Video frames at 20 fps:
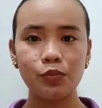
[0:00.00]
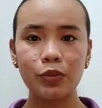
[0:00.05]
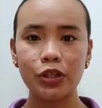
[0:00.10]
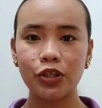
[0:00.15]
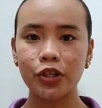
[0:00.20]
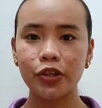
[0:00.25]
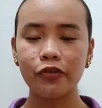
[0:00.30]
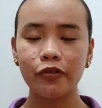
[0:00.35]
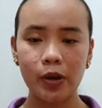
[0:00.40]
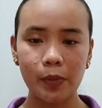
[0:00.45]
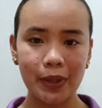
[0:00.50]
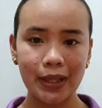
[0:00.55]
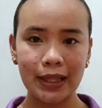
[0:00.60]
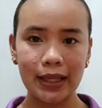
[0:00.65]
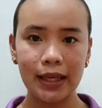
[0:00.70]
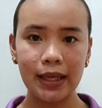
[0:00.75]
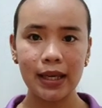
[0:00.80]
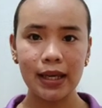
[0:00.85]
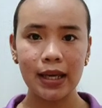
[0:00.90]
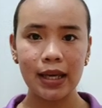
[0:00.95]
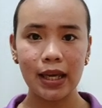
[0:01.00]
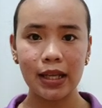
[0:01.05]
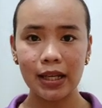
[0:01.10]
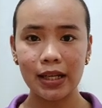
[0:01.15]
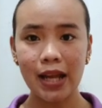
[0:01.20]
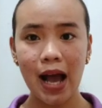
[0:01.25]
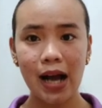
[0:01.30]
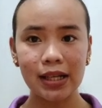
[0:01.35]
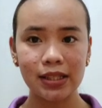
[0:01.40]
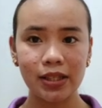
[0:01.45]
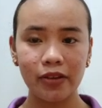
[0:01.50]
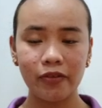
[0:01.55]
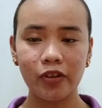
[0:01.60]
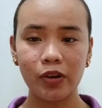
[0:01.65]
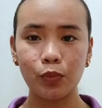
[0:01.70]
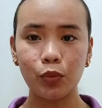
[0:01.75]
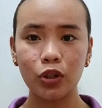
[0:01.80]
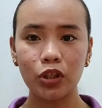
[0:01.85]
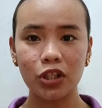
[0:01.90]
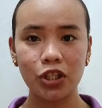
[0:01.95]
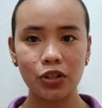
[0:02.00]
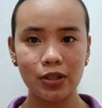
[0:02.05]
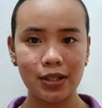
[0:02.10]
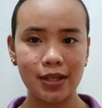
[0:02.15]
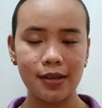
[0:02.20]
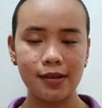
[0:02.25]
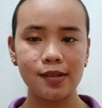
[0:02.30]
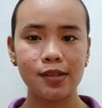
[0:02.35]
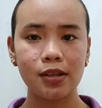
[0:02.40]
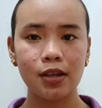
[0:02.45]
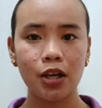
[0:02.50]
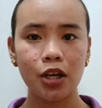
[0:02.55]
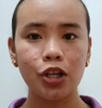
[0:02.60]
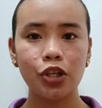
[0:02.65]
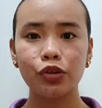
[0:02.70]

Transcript: Beecher family and an active abolitionist.